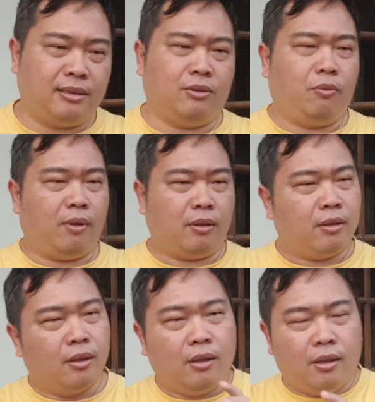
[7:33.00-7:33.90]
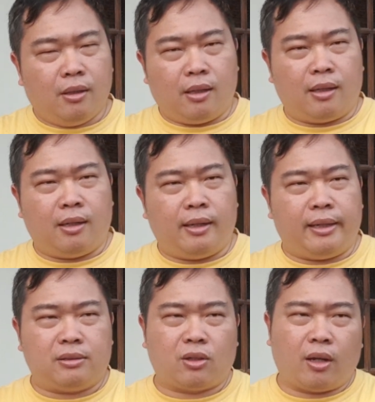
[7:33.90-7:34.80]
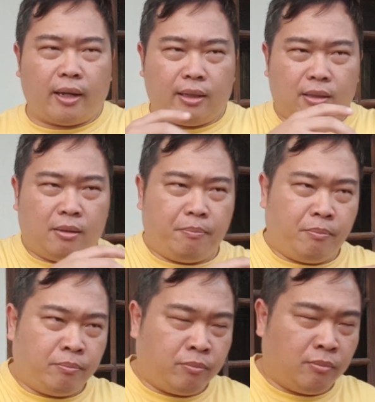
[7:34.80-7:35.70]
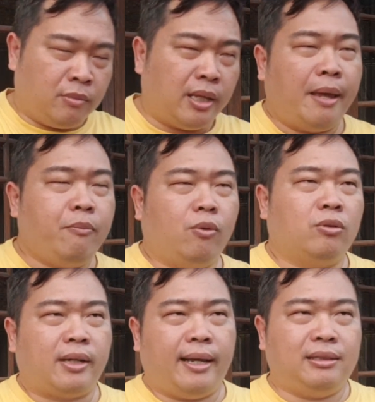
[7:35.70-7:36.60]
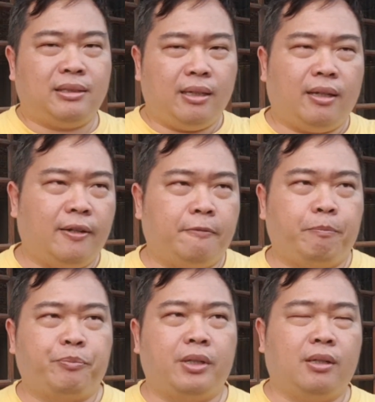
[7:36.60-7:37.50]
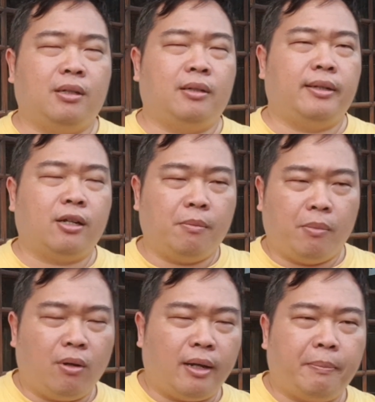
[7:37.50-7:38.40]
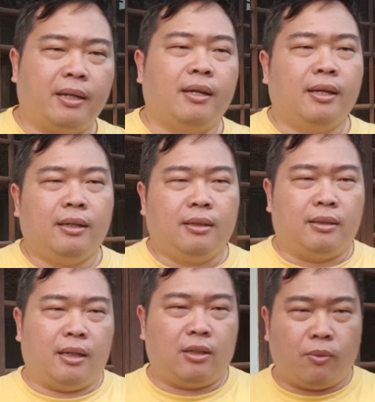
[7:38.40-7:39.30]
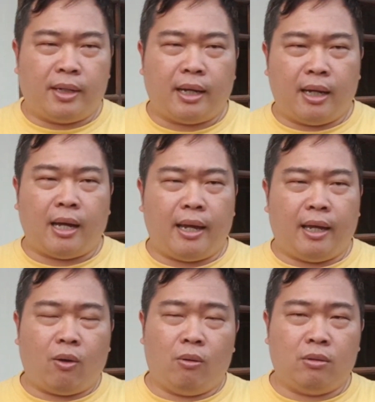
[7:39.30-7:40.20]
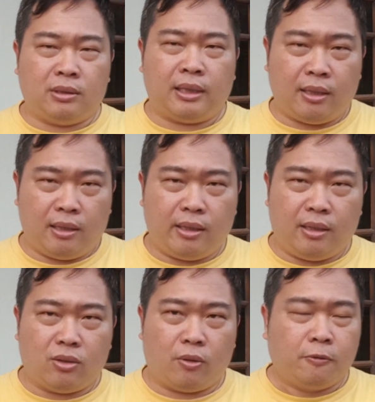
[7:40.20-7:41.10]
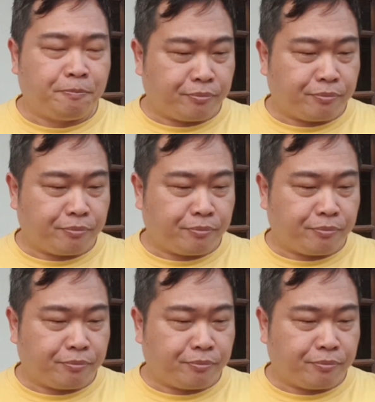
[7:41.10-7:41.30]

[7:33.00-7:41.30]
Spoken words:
what is named Ultra Instinct in the Dragon Ball, but the one that I call Sanity. So